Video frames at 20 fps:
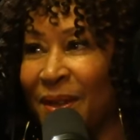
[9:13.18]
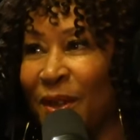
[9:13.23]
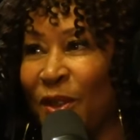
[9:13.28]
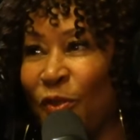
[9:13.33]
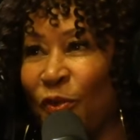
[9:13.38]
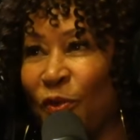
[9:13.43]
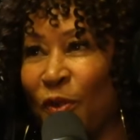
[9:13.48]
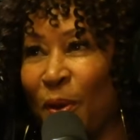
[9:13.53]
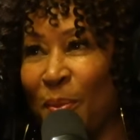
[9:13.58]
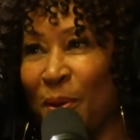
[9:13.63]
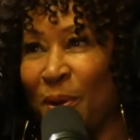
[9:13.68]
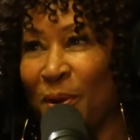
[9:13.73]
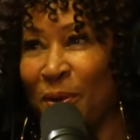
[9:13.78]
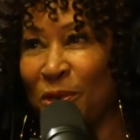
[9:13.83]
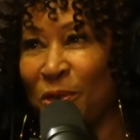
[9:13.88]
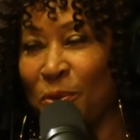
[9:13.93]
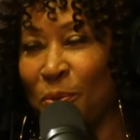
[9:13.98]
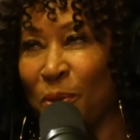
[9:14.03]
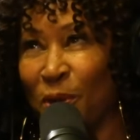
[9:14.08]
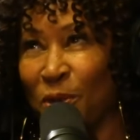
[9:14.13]
It's from her
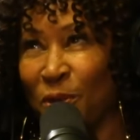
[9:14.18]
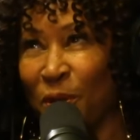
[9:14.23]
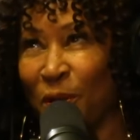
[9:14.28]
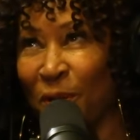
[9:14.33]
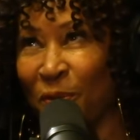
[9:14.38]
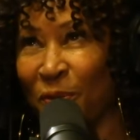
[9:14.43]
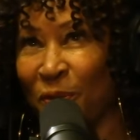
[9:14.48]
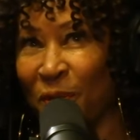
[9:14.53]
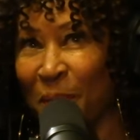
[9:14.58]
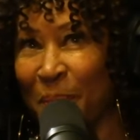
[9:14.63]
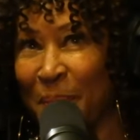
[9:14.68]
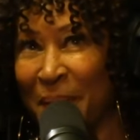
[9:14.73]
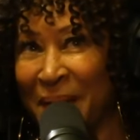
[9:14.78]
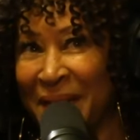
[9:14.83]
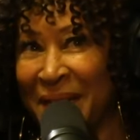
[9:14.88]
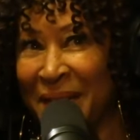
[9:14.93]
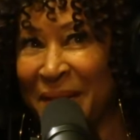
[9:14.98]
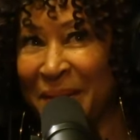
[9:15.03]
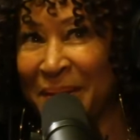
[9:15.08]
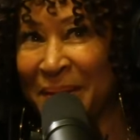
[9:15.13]
She Works Hard for the
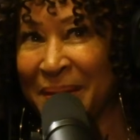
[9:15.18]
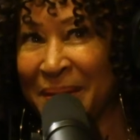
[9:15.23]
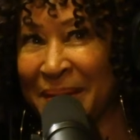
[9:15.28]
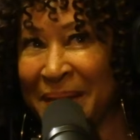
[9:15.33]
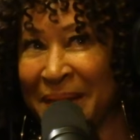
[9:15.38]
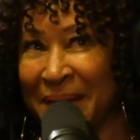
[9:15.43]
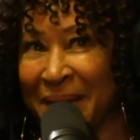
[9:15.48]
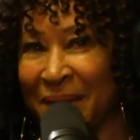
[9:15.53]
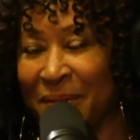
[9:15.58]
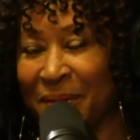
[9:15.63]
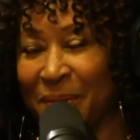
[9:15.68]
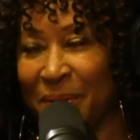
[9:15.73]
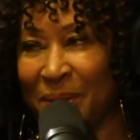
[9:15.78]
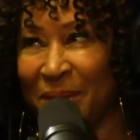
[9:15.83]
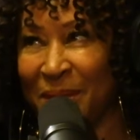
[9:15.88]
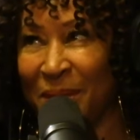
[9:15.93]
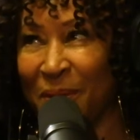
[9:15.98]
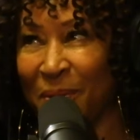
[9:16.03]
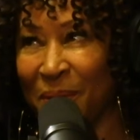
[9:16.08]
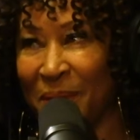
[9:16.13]
Money kind of
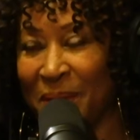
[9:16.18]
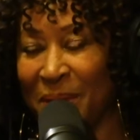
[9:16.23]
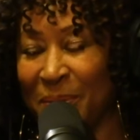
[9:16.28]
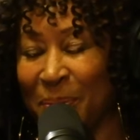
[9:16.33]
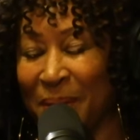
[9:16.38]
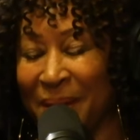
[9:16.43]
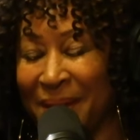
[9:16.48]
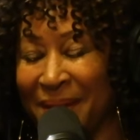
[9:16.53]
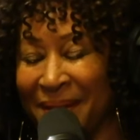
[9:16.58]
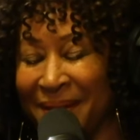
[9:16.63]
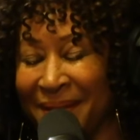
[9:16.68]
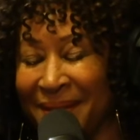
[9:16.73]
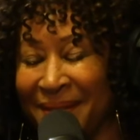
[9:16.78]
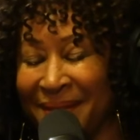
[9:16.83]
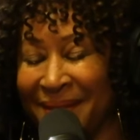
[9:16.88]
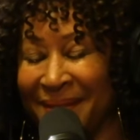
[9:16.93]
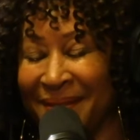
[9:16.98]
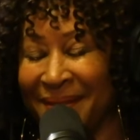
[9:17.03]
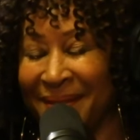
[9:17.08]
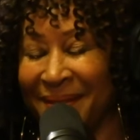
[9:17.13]
series, but
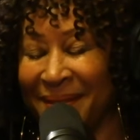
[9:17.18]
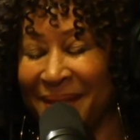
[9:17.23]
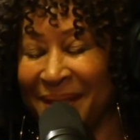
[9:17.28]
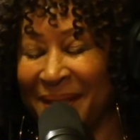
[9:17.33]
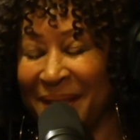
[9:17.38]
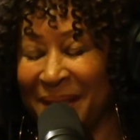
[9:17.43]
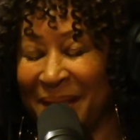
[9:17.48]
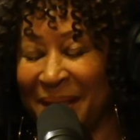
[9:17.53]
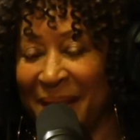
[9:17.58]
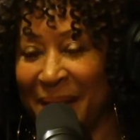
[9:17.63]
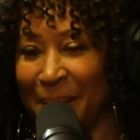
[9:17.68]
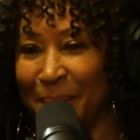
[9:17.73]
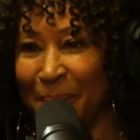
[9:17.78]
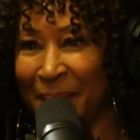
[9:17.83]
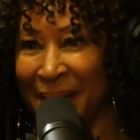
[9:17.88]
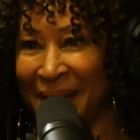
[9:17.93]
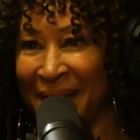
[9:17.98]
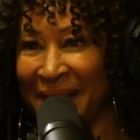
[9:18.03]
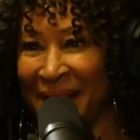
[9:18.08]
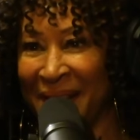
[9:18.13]
I'm
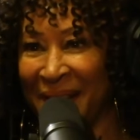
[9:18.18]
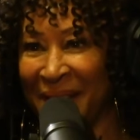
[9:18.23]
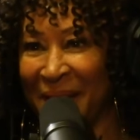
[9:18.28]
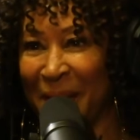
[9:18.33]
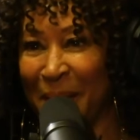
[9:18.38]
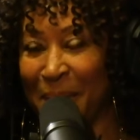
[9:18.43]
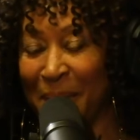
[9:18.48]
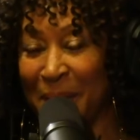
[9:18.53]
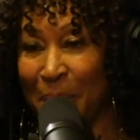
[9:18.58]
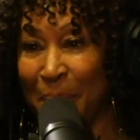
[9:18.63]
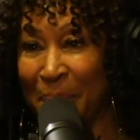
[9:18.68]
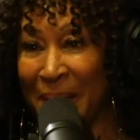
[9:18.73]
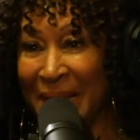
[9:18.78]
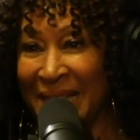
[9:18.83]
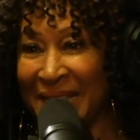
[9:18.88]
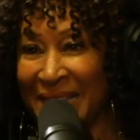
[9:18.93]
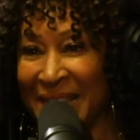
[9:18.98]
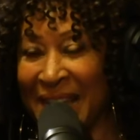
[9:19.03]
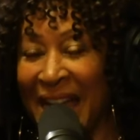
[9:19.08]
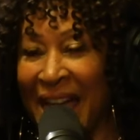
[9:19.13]
blanking on the name of the
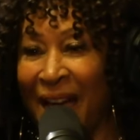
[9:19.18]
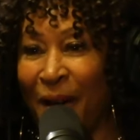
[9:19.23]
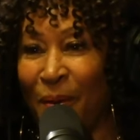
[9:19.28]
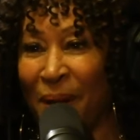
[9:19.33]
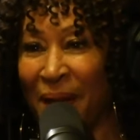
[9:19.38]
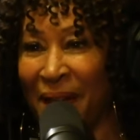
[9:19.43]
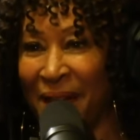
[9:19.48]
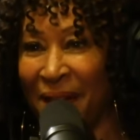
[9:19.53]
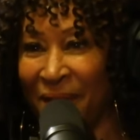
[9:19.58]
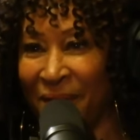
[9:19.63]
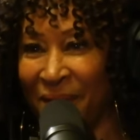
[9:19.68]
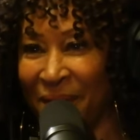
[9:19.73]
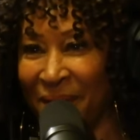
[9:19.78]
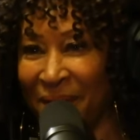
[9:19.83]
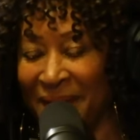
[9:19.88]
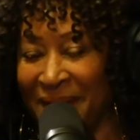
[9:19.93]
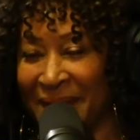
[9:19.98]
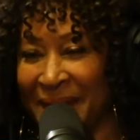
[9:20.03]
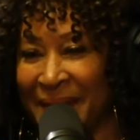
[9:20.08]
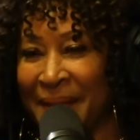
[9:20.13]
piece. However,
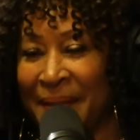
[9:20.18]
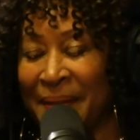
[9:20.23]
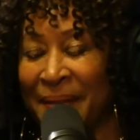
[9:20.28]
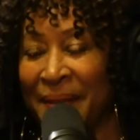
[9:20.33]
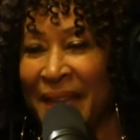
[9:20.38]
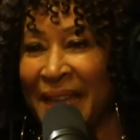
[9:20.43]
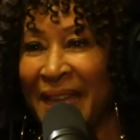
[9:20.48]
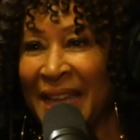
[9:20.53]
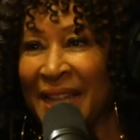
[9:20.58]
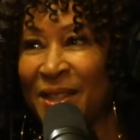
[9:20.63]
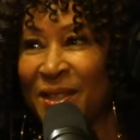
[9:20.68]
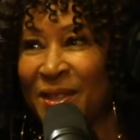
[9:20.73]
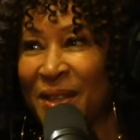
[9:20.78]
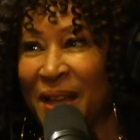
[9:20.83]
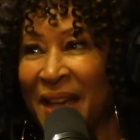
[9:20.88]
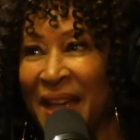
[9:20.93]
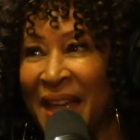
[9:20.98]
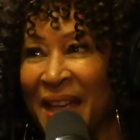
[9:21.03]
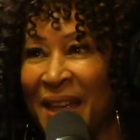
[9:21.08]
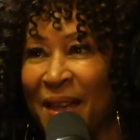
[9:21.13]
it's
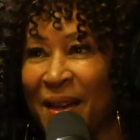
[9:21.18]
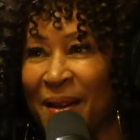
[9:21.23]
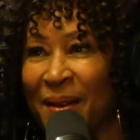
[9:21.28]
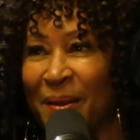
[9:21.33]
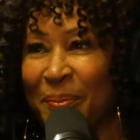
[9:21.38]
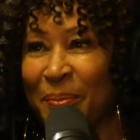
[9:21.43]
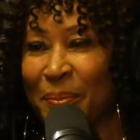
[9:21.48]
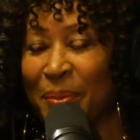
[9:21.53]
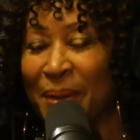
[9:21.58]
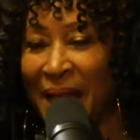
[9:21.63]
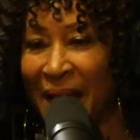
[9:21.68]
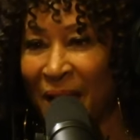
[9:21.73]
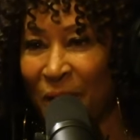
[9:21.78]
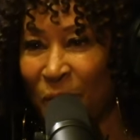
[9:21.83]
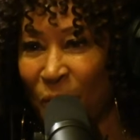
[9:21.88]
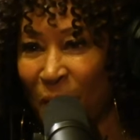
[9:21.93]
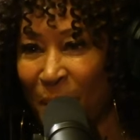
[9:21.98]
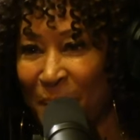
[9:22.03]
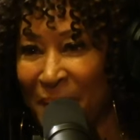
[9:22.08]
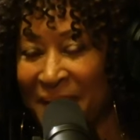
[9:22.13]
a
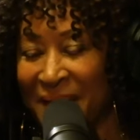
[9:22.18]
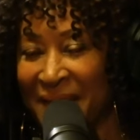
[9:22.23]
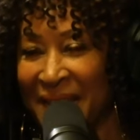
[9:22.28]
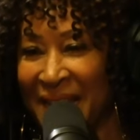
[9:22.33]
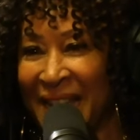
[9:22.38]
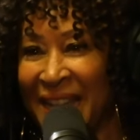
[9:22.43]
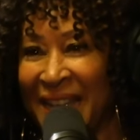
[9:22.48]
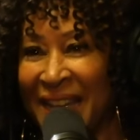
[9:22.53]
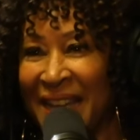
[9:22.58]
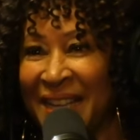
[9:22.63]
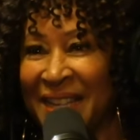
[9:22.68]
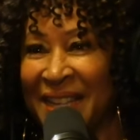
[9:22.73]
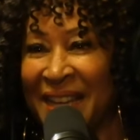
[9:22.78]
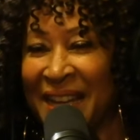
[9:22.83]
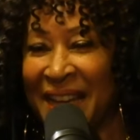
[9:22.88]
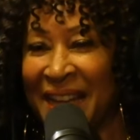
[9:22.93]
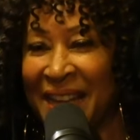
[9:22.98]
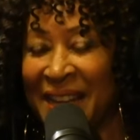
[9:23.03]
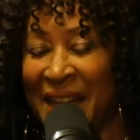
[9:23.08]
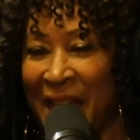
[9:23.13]
black woman in
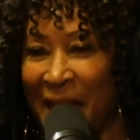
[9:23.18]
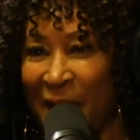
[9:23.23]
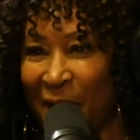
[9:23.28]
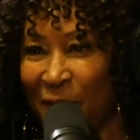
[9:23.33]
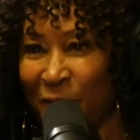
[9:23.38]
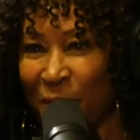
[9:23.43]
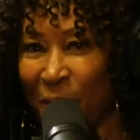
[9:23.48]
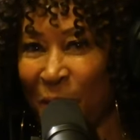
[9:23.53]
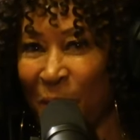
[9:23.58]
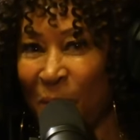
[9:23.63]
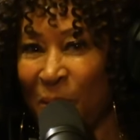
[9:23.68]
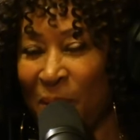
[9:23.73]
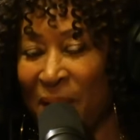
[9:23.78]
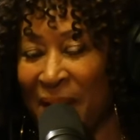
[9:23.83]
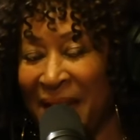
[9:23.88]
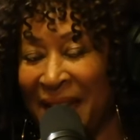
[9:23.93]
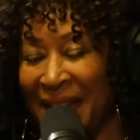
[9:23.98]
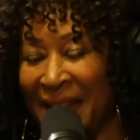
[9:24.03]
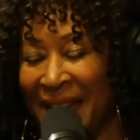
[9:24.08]
an afro,